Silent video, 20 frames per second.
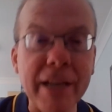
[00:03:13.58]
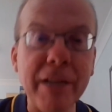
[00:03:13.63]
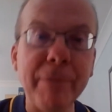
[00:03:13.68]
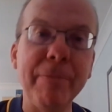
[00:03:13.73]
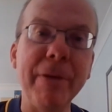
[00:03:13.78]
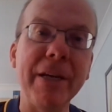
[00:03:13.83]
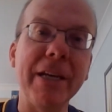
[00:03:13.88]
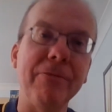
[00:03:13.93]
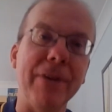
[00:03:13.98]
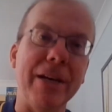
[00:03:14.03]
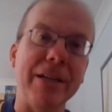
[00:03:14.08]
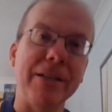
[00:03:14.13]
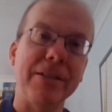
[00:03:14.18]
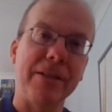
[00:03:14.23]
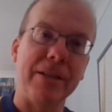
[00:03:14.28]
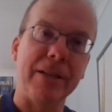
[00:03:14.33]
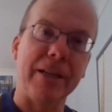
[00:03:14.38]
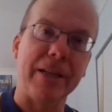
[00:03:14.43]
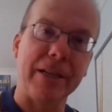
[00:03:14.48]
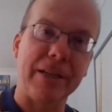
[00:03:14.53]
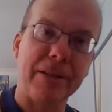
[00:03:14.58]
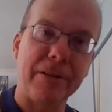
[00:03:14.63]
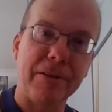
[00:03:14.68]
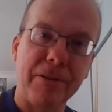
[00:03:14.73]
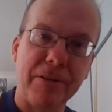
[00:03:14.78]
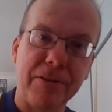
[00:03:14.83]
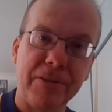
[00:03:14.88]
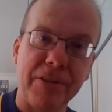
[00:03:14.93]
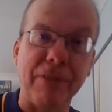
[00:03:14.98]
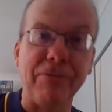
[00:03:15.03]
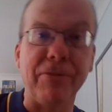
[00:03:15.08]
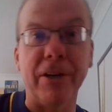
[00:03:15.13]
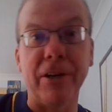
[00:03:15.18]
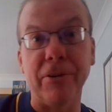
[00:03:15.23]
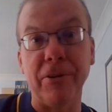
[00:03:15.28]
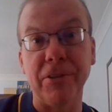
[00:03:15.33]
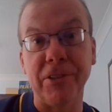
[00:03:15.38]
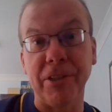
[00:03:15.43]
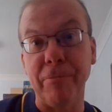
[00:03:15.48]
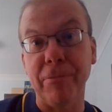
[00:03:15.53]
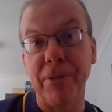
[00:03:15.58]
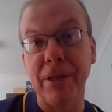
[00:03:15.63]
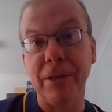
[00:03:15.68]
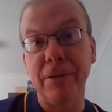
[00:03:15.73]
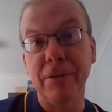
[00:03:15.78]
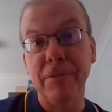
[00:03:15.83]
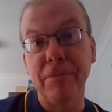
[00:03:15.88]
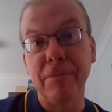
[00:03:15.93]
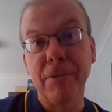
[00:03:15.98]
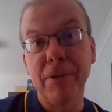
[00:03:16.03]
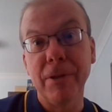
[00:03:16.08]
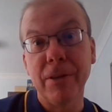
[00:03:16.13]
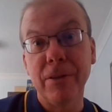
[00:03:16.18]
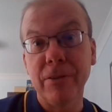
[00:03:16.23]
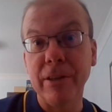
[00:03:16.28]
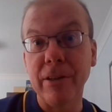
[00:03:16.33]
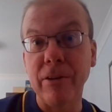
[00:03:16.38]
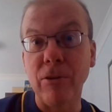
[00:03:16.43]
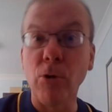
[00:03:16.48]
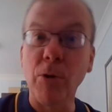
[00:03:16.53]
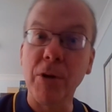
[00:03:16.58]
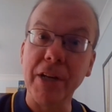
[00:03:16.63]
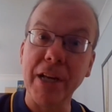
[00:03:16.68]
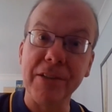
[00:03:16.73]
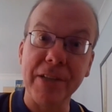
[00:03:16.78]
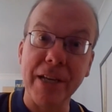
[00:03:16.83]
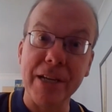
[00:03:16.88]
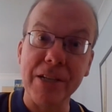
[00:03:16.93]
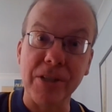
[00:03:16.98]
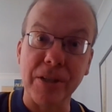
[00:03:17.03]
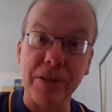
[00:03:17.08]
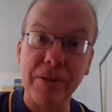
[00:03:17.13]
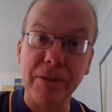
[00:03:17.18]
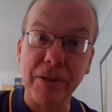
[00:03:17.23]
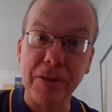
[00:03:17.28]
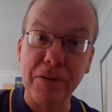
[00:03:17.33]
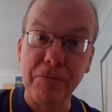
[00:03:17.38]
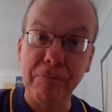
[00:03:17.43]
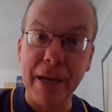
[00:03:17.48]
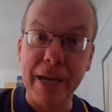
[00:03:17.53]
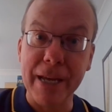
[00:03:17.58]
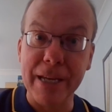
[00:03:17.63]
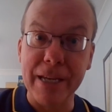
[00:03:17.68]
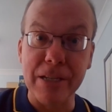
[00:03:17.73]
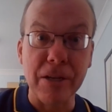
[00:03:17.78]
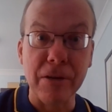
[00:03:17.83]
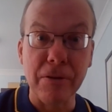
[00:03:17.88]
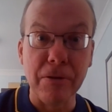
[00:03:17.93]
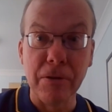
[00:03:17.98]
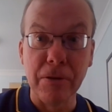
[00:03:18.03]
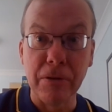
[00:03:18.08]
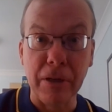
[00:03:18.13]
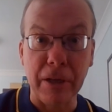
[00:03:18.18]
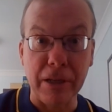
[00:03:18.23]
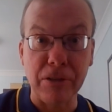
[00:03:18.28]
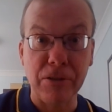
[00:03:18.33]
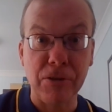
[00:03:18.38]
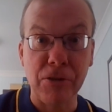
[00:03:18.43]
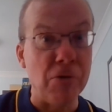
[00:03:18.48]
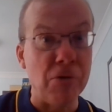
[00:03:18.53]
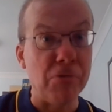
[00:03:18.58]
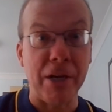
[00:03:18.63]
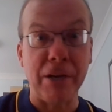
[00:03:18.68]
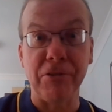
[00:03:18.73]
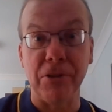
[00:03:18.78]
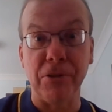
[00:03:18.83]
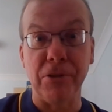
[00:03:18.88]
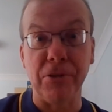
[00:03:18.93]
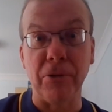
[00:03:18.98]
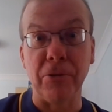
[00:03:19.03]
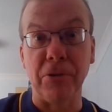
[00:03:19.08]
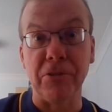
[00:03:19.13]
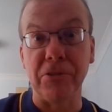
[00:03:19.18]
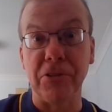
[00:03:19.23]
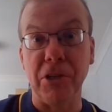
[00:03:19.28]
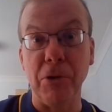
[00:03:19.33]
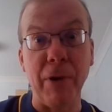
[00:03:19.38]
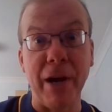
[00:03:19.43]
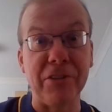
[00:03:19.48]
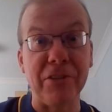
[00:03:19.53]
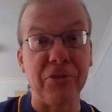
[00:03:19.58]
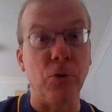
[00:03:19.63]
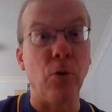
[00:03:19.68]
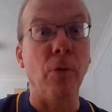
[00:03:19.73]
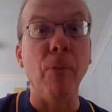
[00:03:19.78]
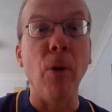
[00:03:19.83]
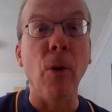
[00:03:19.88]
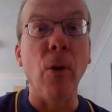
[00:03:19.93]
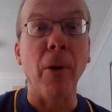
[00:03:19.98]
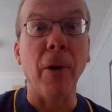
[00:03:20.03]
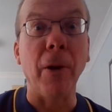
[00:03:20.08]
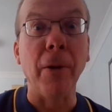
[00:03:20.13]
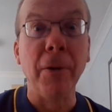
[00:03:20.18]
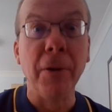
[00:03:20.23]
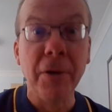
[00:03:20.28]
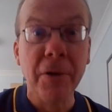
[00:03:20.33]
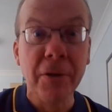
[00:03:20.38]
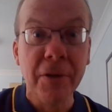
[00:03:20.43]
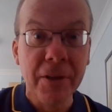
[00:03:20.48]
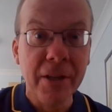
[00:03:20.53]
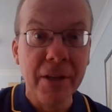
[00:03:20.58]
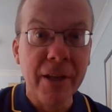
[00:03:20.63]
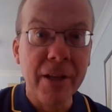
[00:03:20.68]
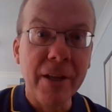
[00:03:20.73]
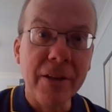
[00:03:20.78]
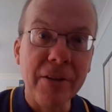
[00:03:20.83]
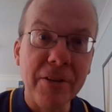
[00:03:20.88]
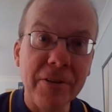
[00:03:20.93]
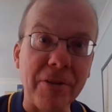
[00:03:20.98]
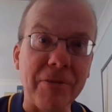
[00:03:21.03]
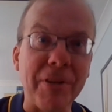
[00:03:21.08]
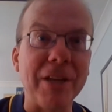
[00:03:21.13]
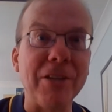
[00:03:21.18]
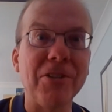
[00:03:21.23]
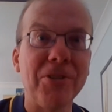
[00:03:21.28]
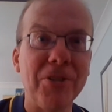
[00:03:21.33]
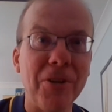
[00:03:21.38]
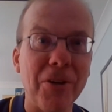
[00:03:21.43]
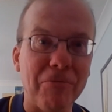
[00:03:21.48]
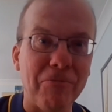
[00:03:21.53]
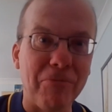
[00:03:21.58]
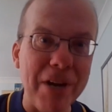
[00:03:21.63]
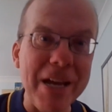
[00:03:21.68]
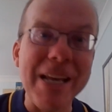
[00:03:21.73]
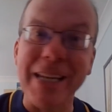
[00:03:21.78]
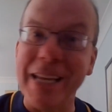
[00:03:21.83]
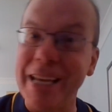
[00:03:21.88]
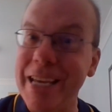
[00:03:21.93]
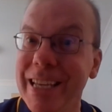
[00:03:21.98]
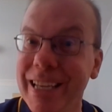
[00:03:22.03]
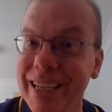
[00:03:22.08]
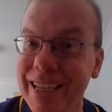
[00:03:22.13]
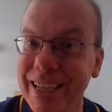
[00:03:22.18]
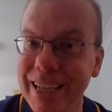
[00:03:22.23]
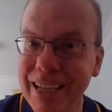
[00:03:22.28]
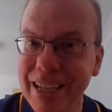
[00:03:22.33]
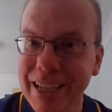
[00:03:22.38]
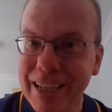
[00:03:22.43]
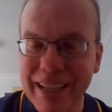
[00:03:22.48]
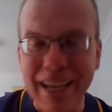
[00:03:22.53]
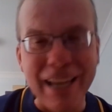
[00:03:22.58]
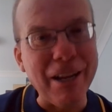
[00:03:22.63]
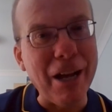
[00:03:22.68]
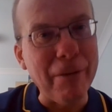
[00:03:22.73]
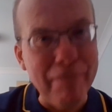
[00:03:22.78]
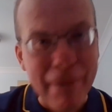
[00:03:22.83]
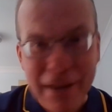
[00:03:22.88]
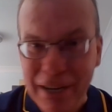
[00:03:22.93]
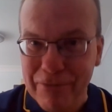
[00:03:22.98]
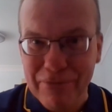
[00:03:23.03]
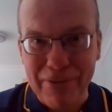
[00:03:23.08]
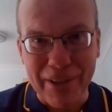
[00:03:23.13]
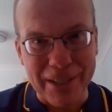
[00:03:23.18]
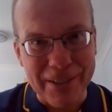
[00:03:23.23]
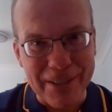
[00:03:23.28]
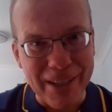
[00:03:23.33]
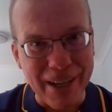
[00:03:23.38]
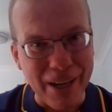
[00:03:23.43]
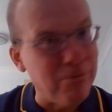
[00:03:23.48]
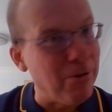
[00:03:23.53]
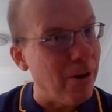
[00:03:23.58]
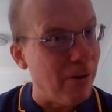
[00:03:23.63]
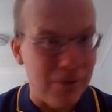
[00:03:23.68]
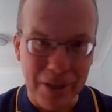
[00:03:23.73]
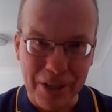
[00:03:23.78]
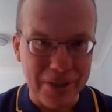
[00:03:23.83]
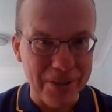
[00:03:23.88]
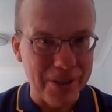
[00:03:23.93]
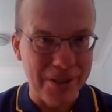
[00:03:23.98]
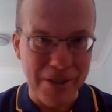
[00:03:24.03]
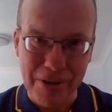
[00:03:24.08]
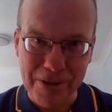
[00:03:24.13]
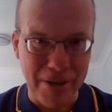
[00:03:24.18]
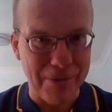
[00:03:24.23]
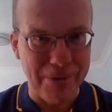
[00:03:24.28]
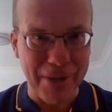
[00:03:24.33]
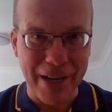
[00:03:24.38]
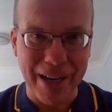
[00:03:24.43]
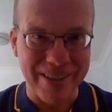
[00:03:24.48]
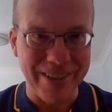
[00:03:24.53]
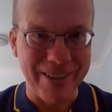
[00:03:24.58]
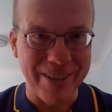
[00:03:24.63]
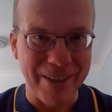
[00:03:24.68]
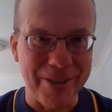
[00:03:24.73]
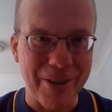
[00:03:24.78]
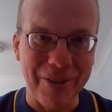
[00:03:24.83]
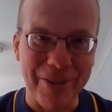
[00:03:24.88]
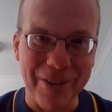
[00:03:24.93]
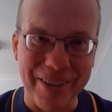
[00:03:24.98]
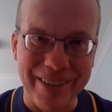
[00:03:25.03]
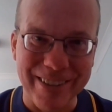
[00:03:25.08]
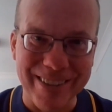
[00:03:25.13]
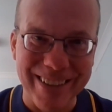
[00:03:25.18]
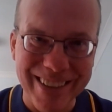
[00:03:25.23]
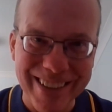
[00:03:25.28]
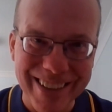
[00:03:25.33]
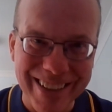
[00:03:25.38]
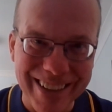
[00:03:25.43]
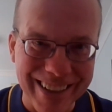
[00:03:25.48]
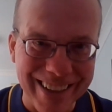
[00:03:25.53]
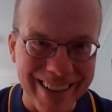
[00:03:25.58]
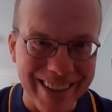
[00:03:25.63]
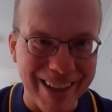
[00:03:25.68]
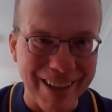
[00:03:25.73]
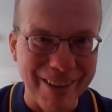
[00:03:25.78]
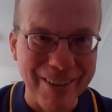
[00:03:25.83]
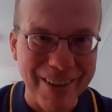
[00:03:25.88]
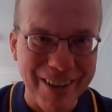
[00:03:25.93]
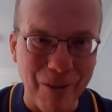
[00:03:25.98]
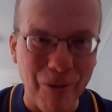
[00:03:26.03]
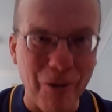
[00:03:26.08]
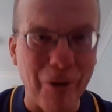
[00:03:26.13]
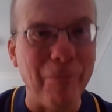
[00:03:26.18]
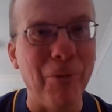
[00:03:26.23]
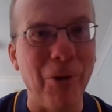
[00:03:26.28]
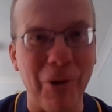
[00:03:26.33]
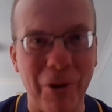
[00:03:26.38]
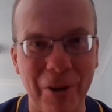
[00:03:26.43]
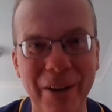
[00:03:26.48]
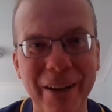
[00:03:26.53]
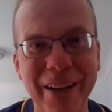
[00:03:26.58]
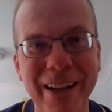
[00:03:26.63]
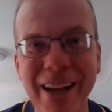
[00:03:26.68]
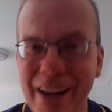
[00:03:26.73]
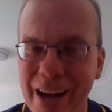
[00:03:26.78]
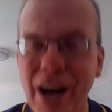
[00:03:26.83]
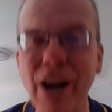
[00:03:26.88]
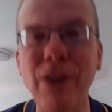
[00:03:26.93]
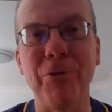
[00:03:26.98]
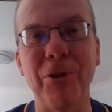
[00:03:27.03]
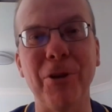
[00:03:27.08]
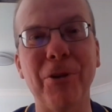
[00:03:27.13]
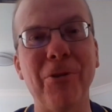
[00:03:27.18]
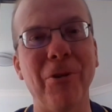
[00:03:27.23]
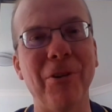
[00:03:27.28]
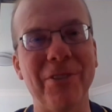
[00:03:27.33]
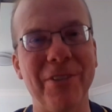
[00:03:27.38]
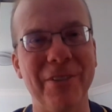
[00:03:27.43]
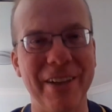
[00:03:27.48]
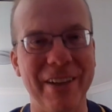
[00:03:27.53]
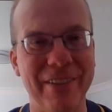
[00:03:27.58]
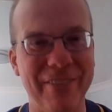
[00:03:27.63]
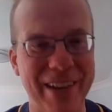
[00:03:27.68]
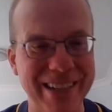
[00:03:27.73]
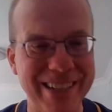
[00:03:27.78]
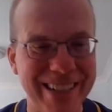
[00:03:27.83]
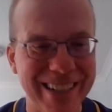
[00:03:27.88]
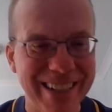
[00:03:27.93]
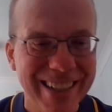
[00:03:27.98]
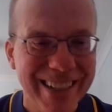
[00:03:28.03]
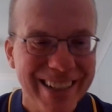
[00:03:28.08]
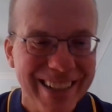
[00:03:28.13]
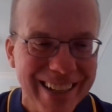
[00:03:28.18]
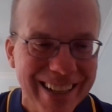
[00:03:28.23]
At a big event like Sapphire or something, their organization has paid like $2,000 US or more. So they should really get a benefit equivalent to $2,000 or more over the course of the event.